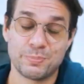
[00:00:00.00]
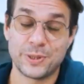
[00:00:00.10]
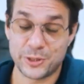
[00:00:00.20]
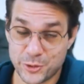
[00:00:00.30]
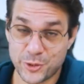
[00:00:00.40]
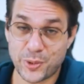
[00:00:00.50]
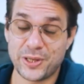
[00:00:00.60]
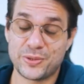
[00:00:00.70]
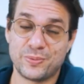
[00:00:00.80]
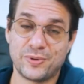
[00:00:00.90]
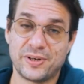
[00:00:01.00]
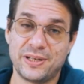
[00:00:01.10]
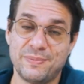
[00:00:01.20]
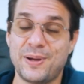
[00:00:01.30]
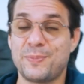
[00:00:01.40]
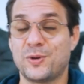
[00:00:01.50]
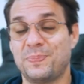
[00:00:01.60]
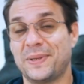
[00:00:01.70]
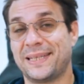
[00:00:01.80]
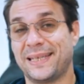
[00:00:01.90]
But you don't need to worry, I'm going
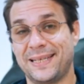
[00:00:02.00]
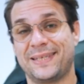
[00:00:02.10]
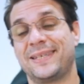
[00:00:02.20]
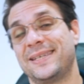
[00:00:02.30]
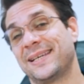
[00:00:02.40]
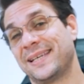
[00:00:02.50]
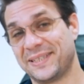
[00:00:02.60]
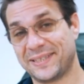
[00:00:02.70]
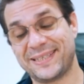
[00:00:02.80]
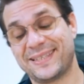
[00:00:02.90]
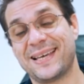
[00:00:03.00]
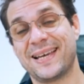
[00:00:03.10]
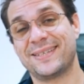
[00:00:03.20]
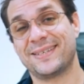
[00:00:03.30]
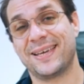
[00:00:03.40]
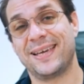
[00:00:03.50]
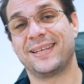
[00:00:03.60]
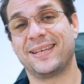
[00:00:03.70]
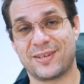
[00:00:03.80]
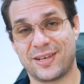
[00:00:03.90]
to put the list here in this side and
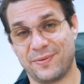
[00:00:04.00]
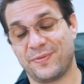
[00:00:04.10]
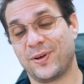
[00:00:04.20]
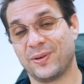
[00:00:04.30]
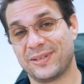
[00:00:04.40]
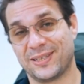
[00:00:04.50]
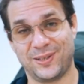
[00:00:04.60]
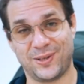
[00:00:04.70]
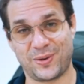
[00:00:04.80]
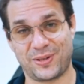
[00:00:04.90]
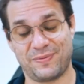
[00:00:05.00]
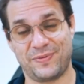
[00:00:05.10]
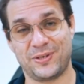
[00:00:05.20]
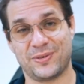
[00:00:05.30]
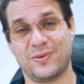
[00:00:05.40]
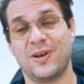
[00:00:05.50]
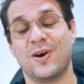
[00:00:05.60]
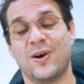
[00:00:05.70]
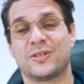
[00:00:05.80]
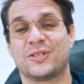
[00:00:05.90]
then you can follow it along the video.
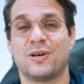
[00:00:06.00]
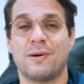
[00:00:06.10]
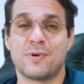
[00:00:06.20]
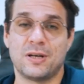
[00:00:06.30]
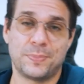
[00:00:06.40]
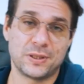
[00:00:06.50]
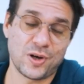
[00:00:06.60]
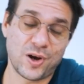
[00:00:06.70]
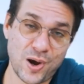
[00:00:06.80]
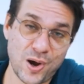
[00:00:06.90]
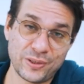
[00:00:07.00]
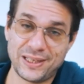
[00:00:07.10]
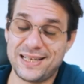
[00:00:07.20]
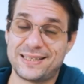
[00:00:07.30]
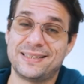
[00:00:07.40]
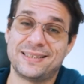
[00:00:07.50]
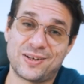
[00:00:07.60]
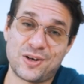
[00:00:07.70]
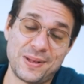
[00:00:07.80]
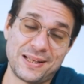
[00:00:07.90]
Also, I'm going to put all the links in the
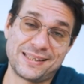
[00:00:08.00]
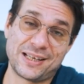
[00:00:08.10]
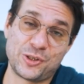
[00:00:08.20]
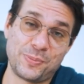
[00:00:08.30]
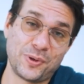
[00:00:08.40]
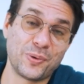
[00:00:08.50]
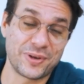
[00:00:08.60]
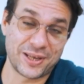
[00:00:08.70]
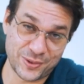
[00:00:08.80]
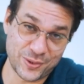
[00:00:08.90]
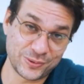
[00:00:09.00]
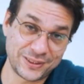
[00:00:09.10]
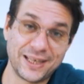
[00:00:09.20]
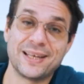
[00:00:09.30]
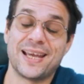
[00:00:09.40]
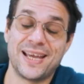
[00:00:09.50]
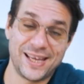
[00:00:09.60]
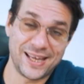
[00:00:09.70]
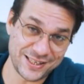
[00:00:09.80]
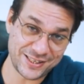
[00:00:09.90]
comment section below, you can go there
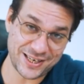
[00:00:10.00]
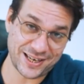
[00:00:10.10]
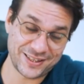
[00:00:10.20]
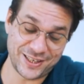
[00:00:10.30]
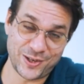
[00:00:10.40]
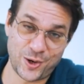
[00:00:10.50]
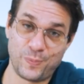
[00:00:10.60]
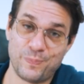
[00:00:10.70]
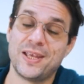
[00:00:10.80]
and check them out.